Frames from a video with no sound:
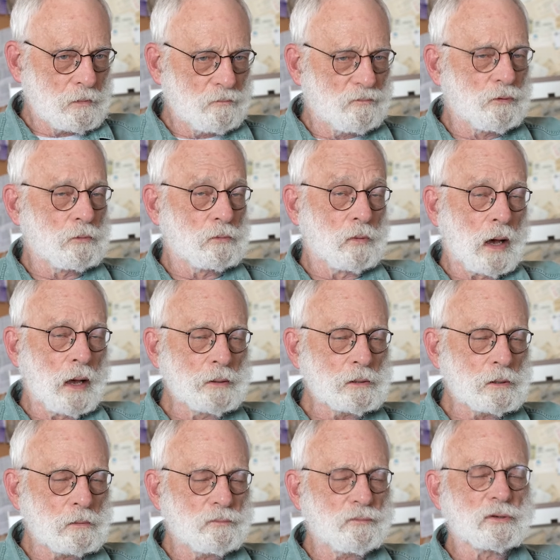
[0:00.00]
for
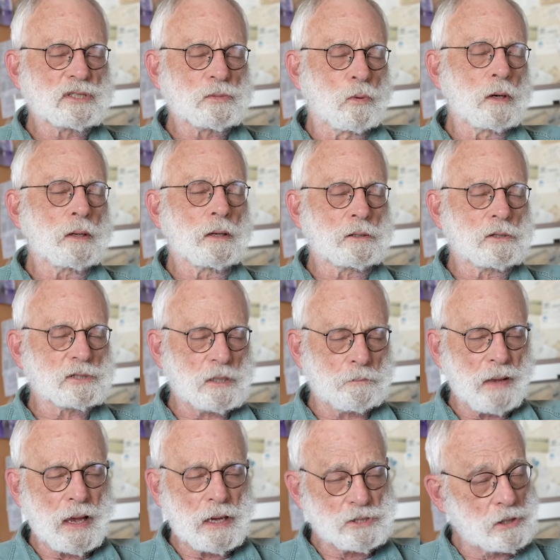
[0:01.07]
hunter for sport hunters a
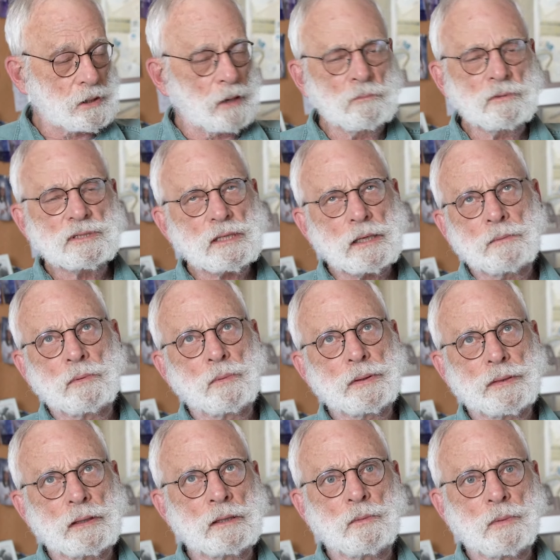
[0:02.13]
passion. I would not say
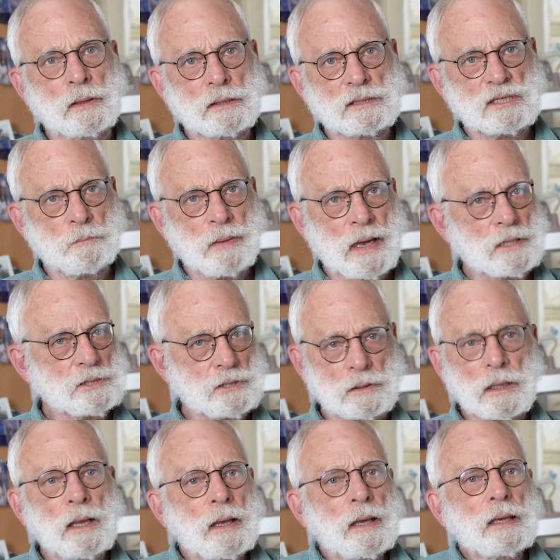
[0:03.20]
with Inuit it's a passion;
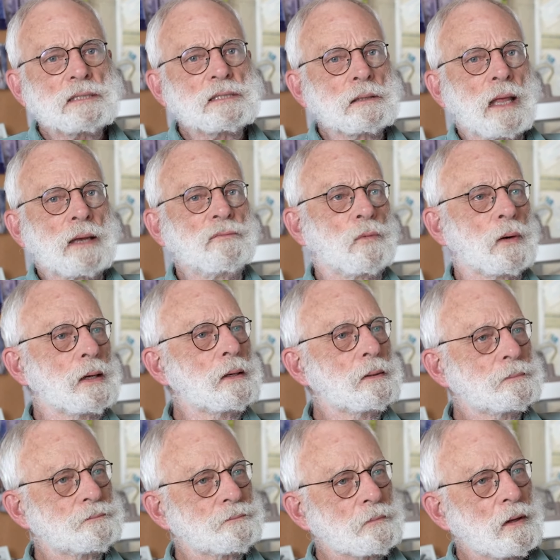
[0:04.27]
it's a life way
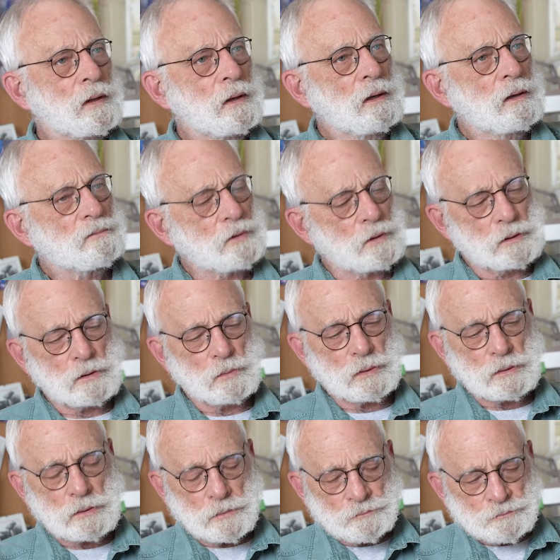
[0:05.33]
for
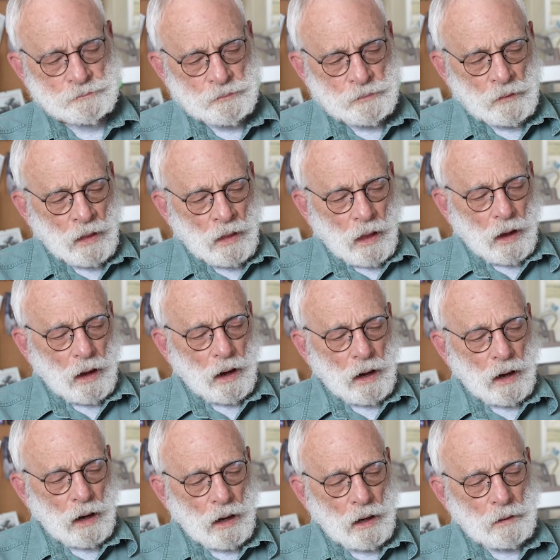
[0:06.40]
Inuit.
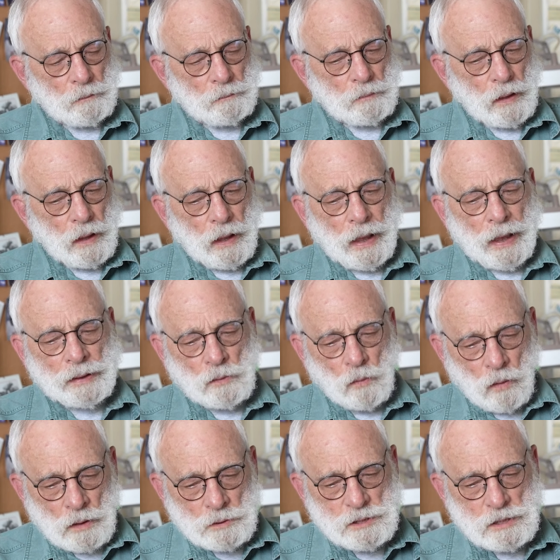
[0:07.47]
Uh, and
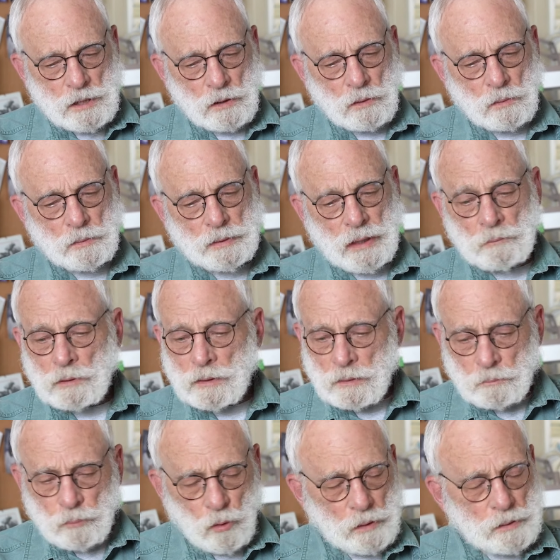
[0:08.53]
also, they were an
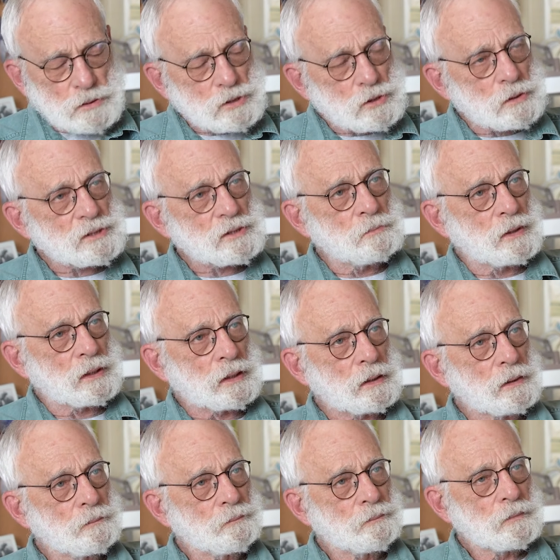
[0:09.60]
important source of
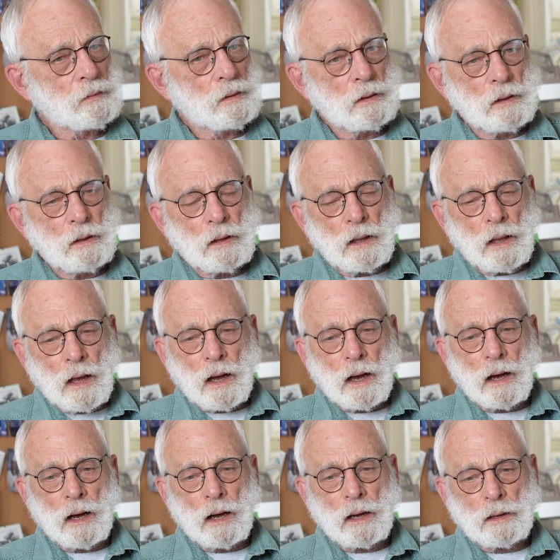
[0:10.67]
money.
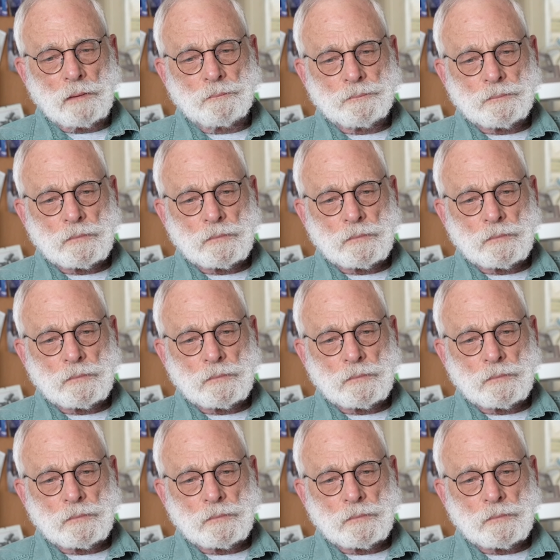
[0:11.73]
Uh,